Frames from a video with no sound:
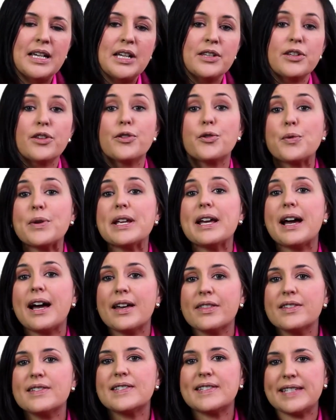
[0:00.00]
The 3
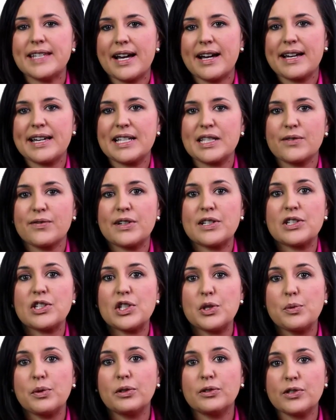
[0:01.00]
other CIS
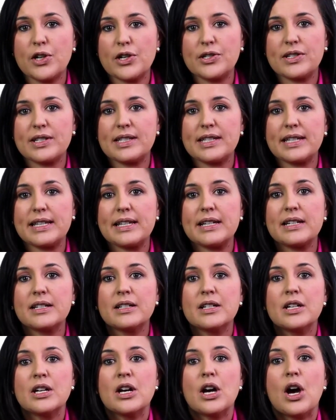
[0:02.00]
funds you will notice here
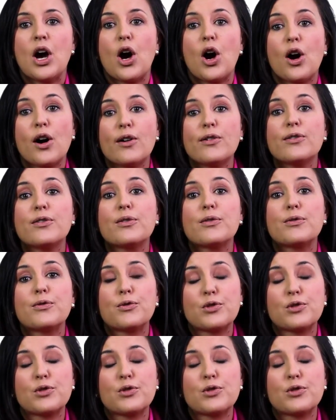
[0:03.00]
are